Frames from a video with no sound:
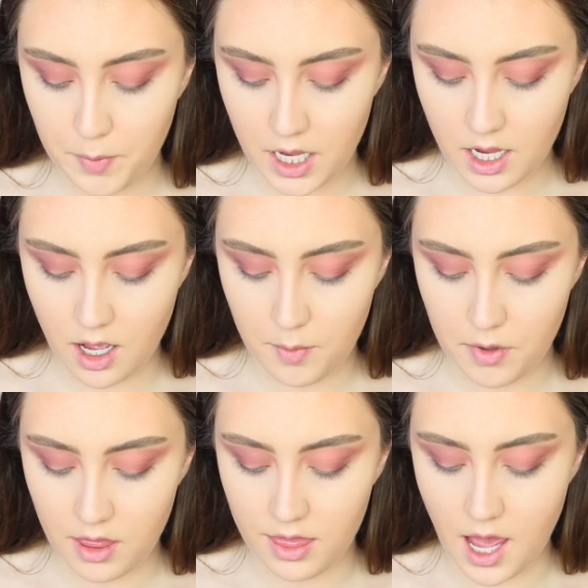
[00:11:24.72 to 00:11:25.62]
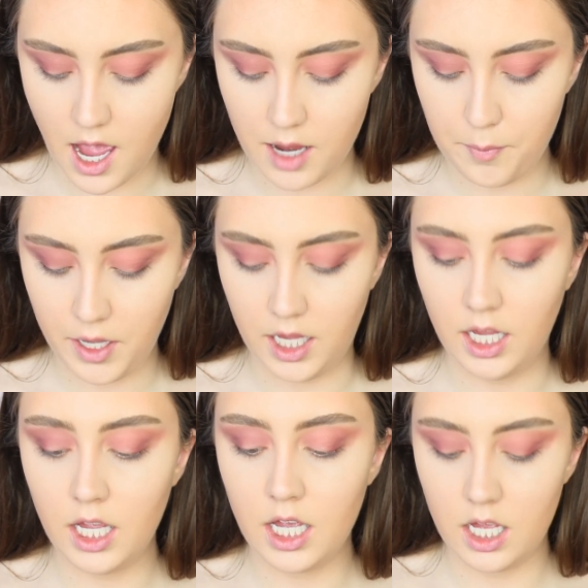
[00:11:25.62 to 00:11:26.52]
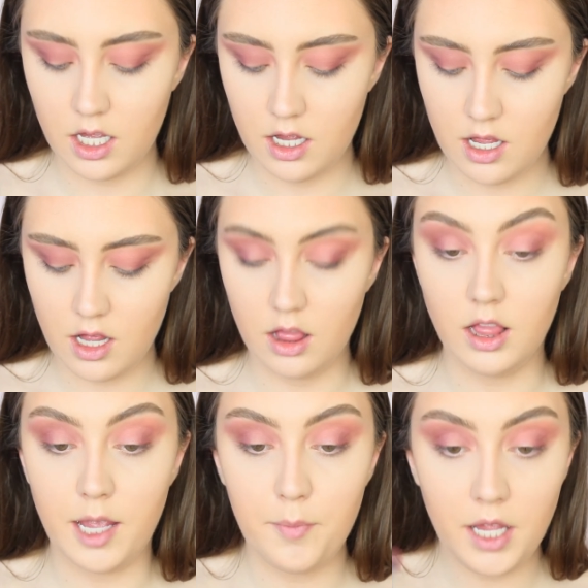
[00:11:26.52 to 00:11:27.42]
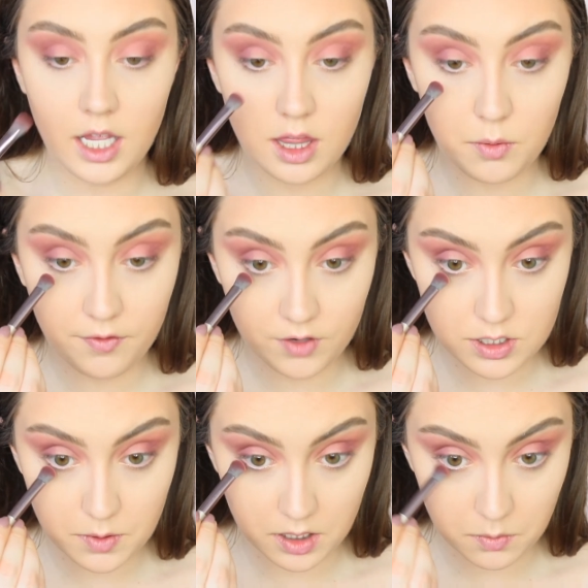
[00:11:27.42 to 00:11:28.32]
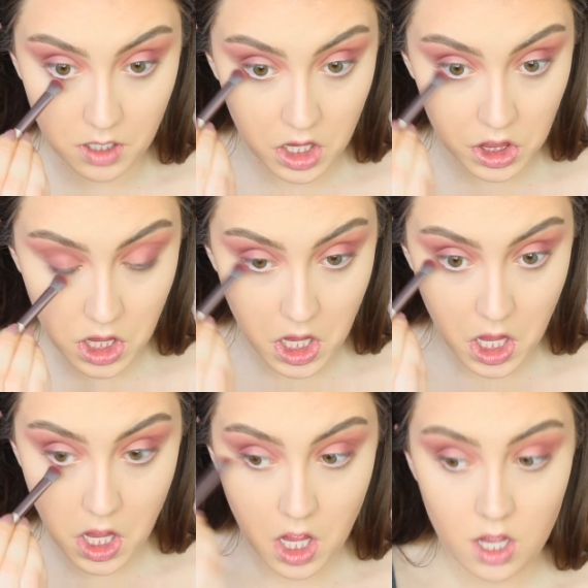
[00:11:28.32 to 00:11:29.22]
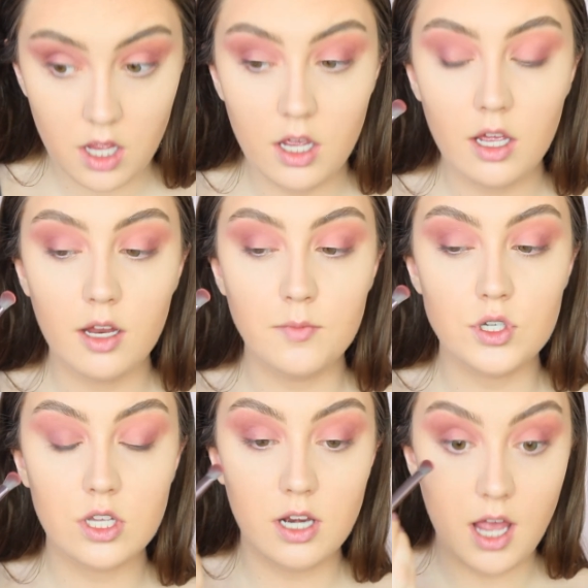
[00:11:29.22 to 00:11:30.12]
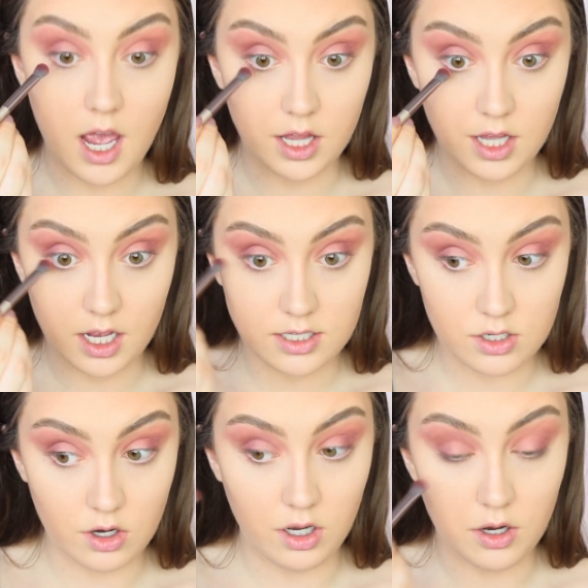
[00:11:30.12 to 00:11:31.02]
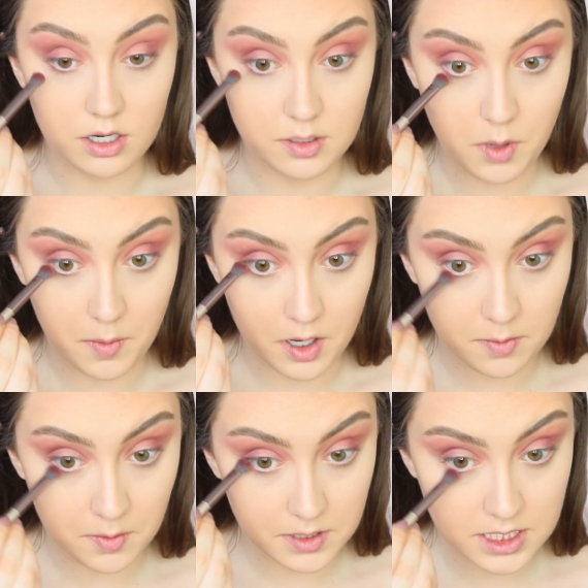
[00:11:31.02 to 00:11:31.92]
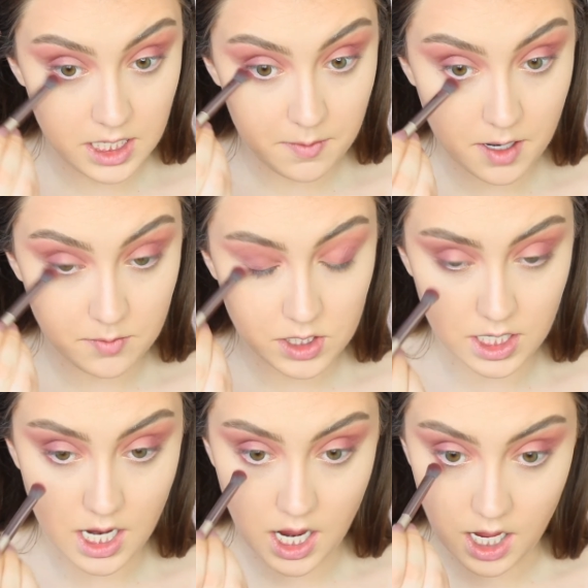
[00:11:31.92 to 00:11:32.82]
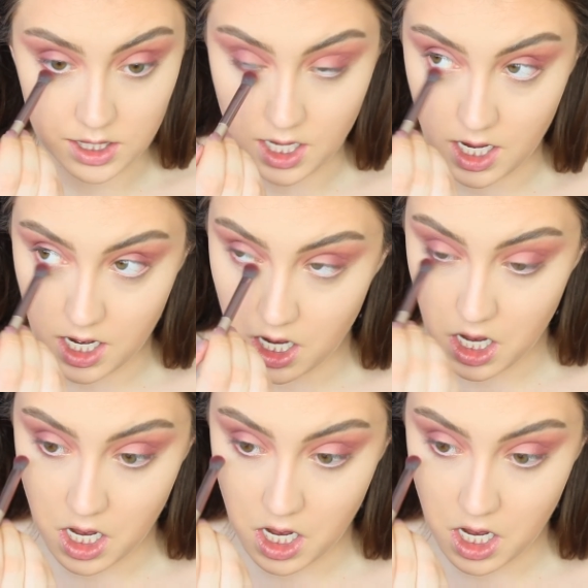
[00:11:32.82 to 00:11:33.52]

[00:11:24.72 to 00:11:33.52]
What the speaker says: Pick up that pink, light pink that we first went in with. I'm just gonna add that. Sorry, you guys are probably not gonna be able to see, but I'm just gonna add that